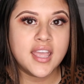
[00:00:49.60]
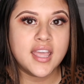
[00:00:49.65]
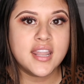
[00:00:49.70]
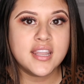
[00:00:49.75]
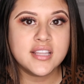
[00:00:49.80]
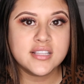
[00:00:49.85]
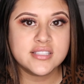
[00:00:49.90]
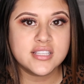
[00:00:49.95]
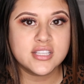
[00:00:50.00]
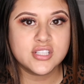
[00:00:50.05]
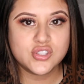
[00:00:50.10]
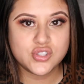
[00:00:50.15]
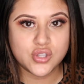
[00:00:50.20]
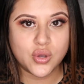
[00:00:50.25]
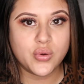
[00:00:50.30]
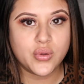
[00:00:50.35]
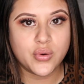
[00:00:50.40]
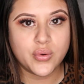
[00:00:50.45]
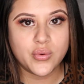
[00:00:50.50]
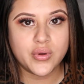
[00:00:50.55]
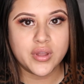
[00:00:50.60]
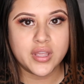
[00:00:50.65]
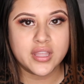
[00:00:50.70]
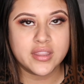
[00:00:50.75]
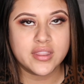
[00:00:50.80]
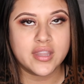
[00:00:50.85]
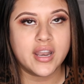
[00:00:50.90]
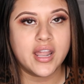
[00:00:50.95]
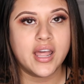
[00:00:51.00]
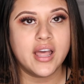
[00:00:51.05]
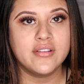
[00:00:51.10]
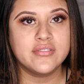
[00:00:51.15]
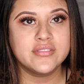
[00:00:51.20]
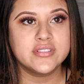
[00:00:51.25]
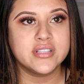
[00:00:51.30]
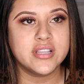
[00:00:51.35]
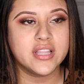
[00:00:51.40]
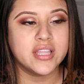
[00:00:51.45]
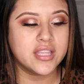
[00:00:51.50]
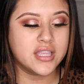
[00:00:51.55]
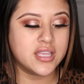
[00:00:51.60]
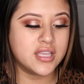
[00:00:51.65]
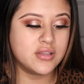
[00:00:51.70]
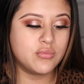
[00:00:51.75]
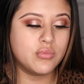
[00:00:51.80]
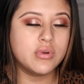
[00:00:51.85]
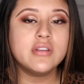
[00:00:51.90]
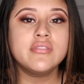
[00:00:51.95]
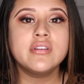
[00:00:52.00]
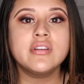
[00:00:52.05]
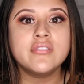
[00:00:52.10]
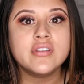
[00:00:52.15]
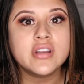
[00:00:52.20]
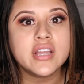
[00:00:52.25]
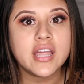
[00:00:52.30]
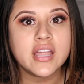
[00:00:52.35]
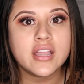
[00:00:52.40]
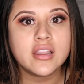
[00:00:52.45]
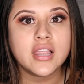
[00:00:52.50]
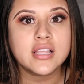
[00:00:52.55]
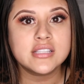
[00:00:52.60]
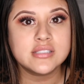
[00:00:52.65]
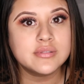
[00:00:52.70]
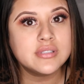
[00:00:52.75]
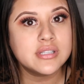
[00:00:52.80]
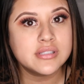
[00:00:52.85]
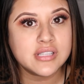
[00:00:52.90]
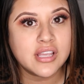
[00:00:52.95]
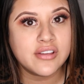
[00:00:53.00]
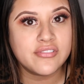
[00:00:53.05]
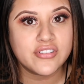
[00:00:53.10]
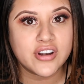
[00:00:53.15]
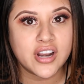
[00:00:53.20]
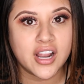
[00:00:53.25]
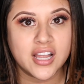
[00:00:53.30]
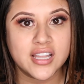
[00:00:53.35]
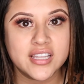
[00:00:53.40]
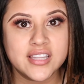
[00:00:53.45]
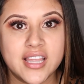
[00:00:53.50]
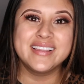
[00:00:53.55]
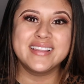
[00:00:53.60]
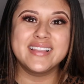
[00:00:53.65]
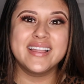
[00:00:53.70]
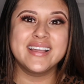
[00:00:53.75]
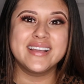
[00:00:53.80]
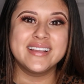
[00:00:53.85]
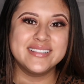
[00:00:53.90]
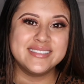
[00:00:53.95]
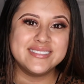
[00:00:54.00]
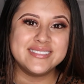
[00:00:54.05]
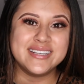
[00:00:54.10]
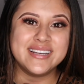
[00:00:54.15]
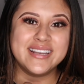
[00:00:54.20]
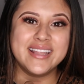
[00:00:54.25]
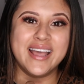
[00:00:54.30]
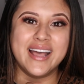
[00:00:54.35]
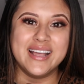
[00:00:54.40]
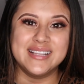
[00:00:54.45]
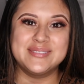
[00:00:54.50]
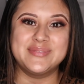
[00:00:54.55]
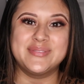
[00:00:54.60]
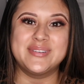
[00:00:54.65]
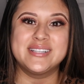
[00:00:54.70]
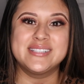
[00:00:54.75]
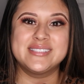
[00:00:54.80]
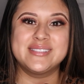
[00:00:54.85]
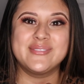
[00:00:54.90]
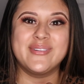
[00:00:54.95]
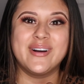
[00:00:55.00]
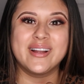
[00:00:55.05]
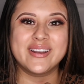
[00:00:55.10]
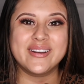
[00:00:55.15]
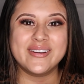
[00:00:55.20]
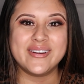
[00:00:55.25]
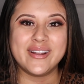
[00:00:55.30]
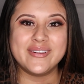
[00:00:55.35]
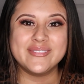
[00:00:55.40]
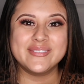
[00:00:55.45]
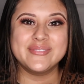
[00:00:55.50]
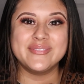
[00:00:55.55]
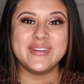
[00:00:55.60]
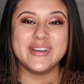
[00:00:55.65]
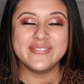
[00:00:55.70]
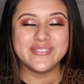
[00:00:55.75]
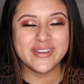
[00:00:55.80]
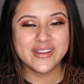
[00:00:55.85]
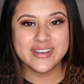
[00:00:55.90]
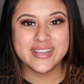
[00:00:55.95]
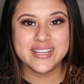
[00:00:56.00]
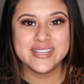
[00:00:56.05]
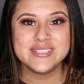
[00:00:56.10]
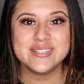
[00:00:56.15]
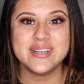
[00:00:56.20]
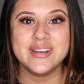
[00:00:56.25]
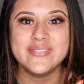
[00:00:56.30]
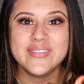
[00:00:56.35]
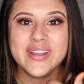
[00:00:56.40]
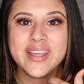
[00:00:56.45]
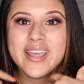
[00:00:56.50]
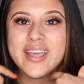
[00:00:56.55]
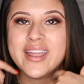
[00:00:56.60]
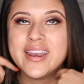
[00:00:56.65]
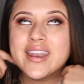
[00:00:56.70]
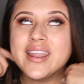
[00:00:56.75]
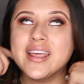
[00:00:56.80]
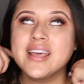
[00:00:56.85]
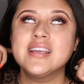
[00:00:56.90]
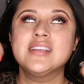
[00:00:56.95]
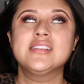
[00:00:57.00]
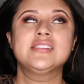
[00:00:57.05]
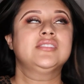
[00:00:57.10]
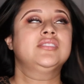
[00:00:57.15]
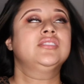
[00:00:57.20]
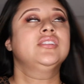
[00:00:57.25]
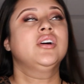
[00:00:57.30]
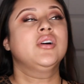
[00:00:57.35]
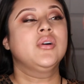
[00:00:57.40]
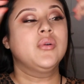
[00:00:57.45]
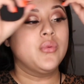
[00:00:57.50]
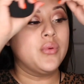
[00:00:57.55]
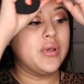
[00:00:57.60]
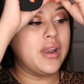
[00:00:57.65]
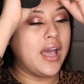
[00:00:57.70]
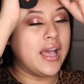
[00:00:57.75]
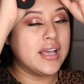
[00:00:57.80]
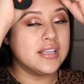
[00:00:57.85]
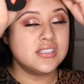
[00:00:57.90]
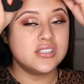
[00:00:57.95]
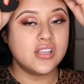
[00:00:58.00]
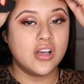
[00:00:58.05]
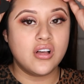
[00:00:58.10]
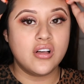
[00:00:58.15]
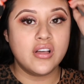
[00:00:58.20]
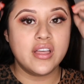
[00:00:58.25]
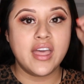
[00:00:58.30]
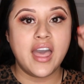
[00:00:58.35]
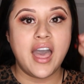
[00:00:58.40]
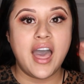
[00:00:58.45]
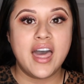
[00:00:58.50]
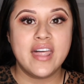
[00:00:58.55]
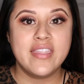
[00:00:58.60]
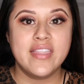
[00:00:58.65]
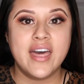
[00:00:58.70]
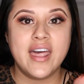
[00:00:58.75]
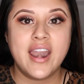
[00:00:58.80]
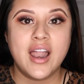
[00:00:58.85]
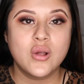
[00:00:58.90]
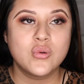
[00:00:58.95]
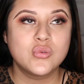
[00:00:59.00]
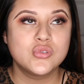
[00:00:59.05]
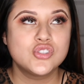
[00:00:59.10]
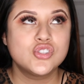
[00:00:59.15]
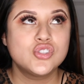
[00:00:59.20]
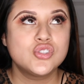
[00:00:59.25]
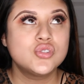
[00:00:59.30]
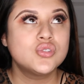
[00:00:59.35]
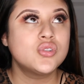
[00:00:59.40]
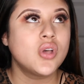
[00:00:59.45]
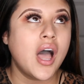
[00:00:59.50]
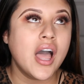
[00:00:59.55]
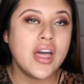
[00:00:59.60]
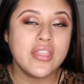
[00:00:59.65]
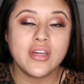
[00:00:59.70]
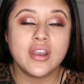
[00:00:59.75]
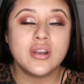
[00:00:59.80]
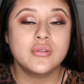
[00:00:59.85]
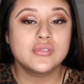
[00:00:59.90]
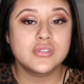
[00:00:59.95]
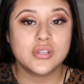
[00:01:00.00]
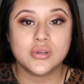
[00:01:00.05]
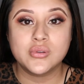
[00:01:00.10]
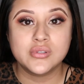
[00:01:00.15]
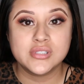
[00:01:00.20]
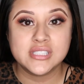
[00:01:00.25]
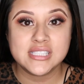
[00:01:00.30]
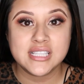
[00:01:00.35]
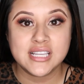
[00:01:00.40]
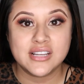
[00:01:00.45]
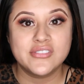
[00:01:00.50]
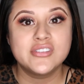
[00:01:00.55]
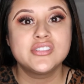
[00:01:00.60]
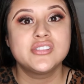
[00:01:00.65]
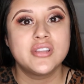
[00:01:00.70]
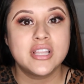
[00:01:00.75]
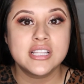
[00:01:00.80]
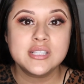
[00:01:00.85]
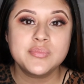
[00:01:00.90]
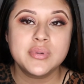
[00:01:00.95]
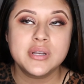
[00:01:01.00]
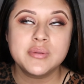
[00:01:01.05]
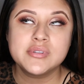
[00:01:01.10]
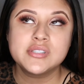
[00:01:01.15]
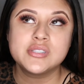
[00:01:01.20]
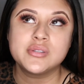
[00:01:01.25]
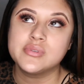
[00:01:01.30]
and it's like so annoying that I have to like, what if I forget? Like sometimes I've forgotten. I look like a dirty ass person walking around with my foundation on my hand. So when I saw it had that, I thought it was the coolest thing ever. So that's pretty much